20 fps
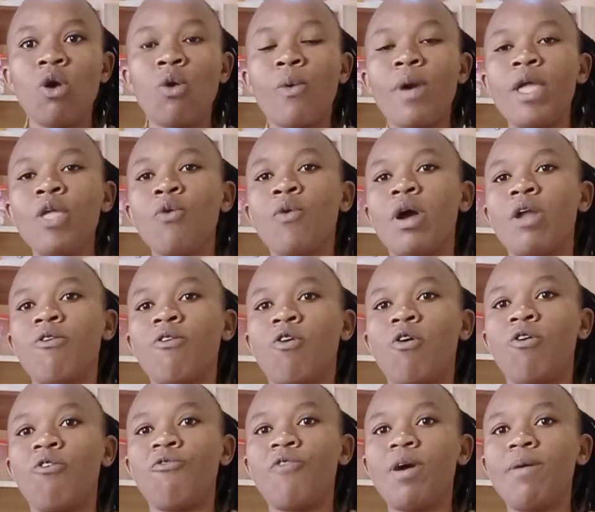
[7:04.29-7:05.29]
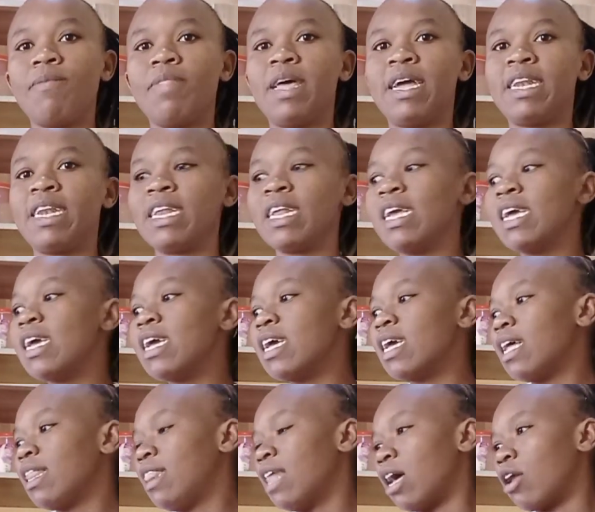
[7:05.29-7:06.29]
where you can confirm that
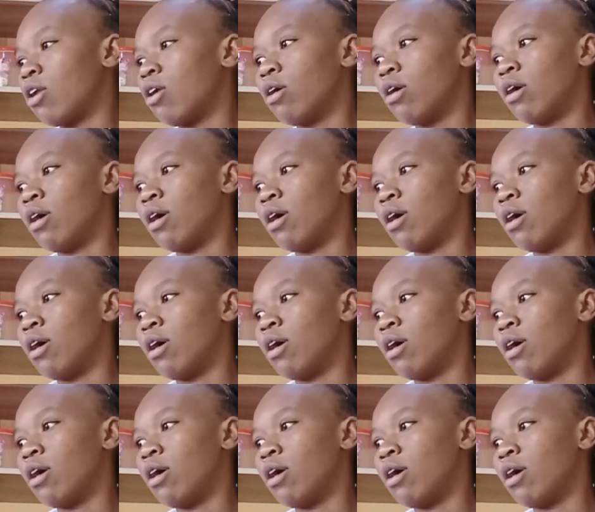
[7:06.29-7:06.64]
they're